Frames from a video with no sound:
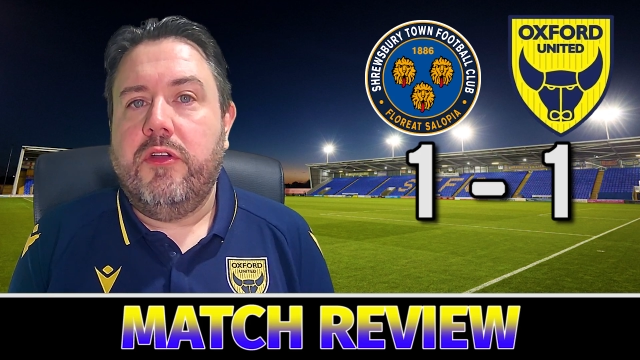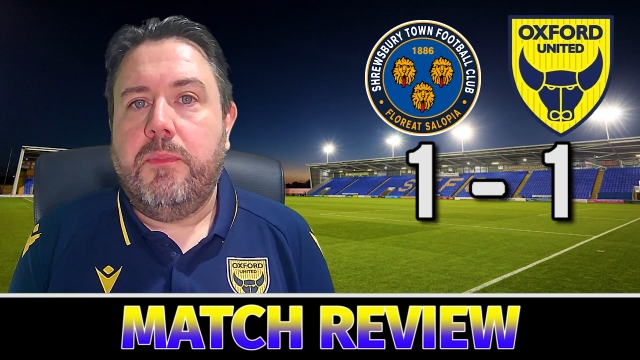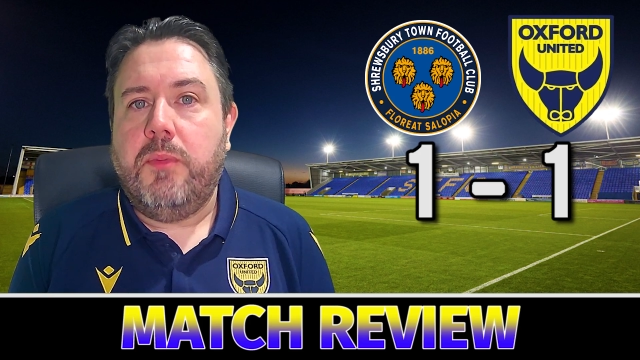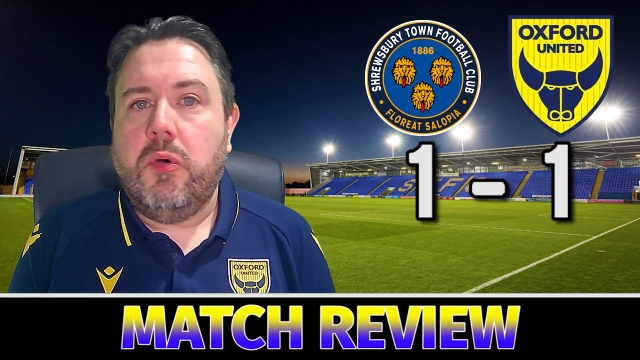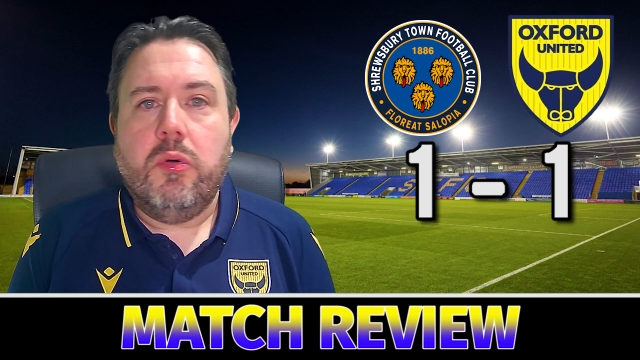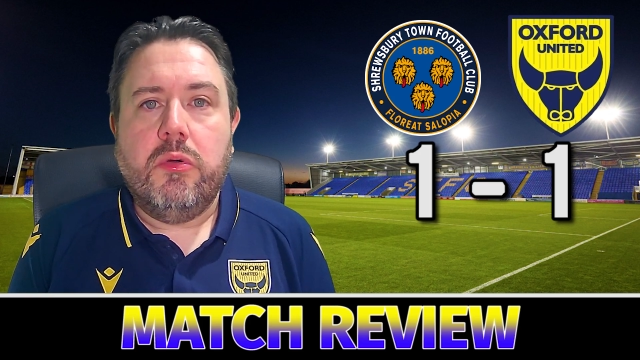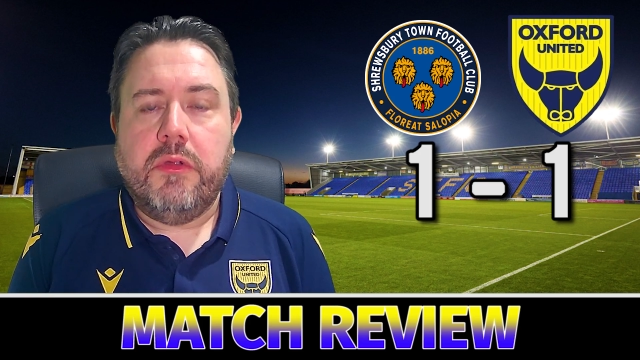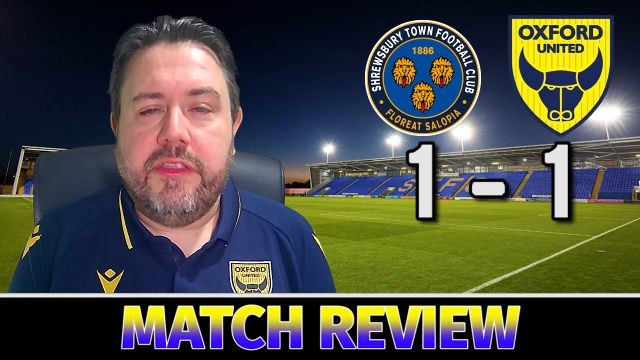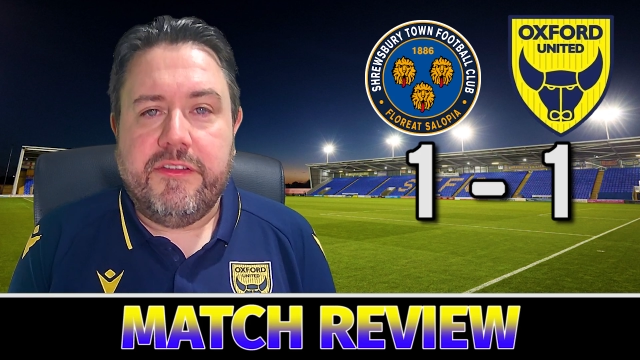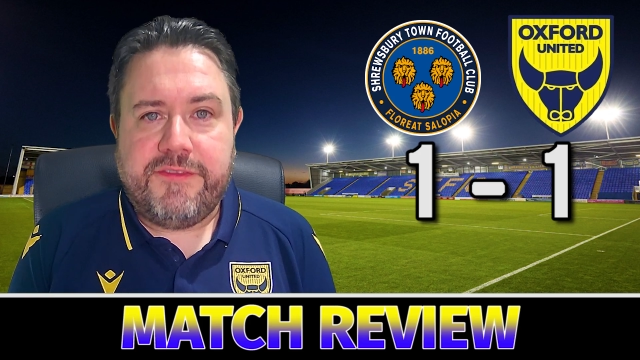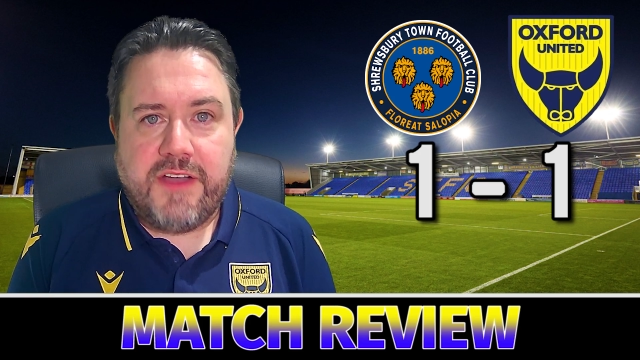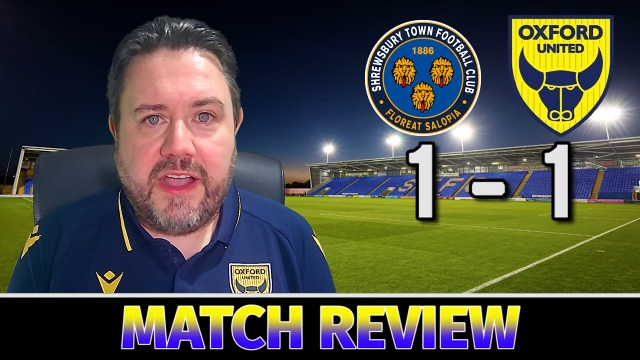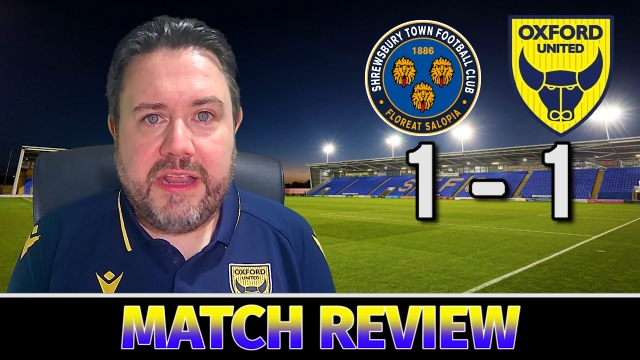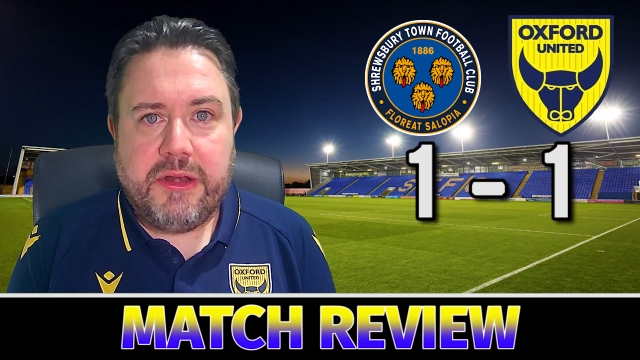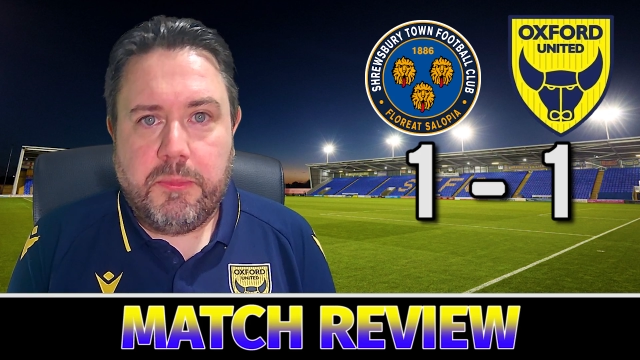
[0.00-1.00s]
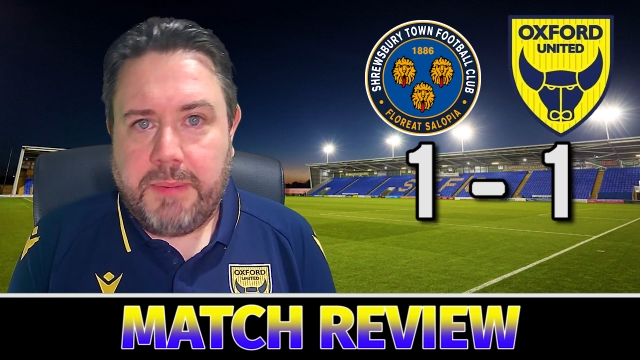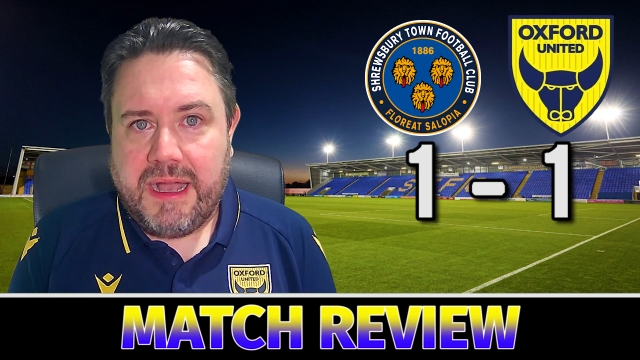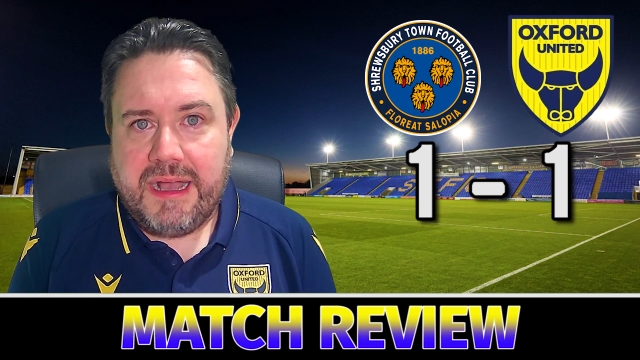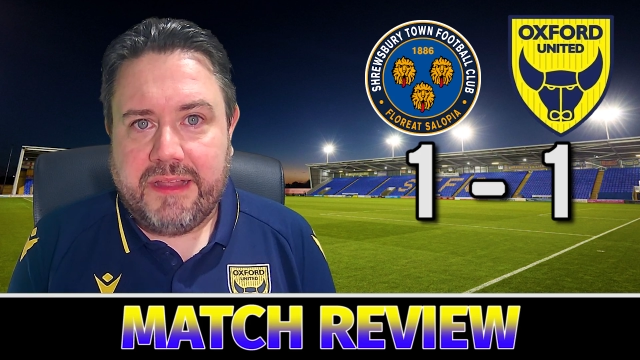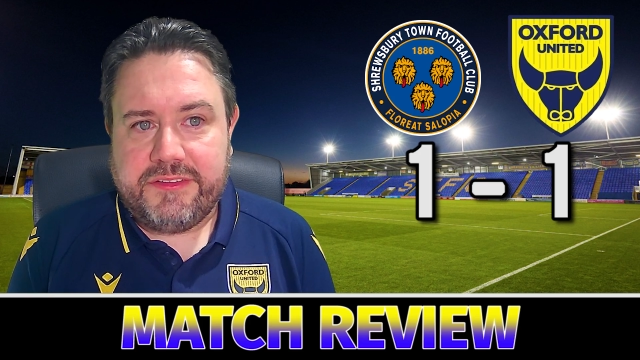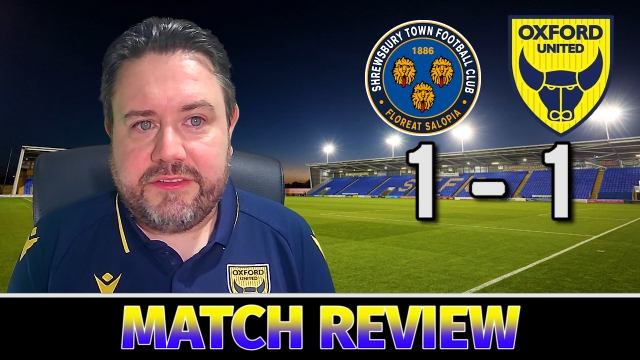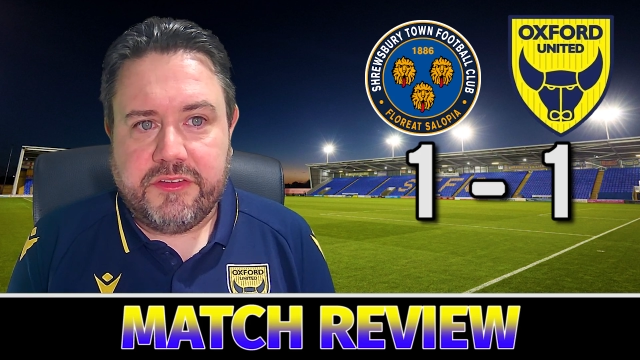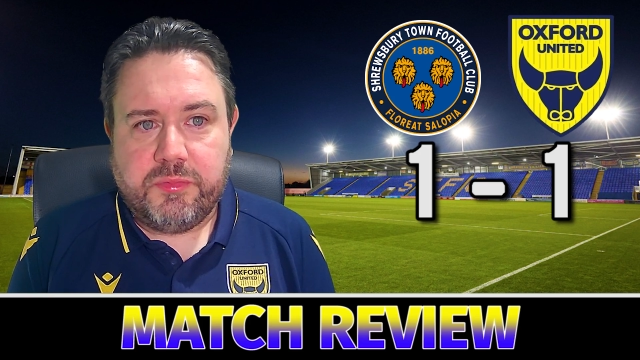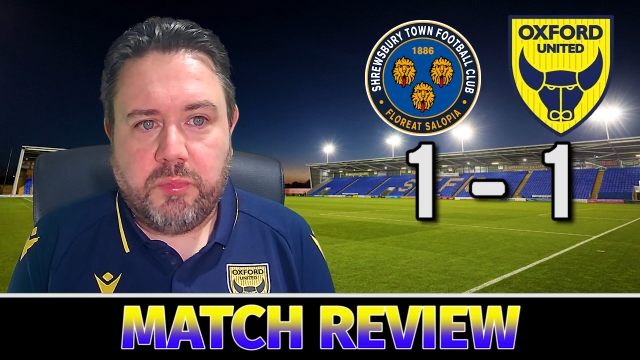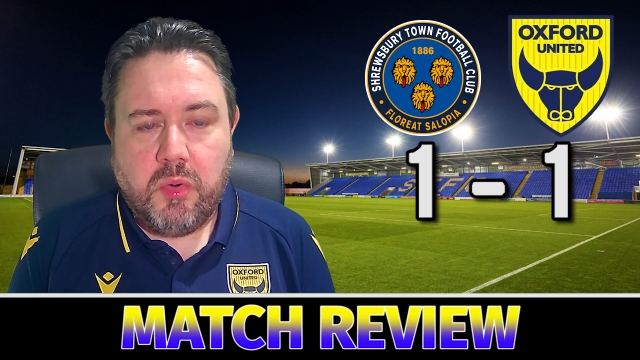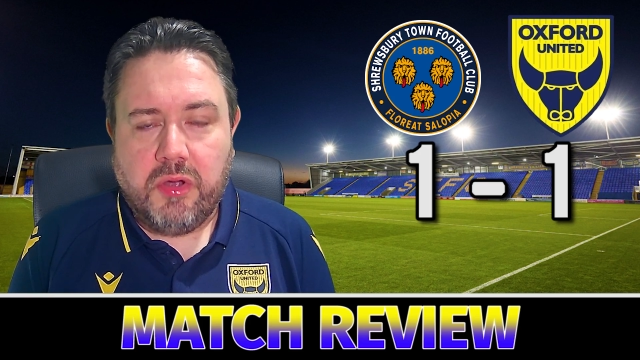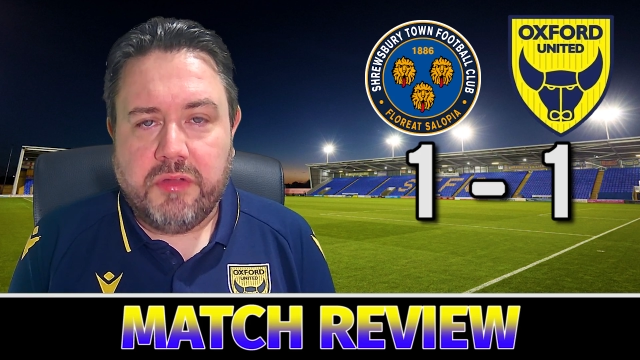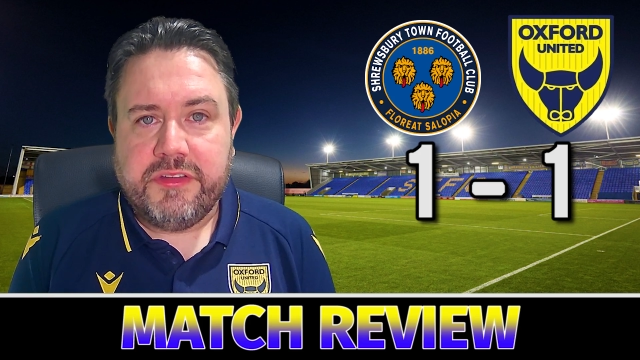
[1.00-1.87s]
ball or the final pass just was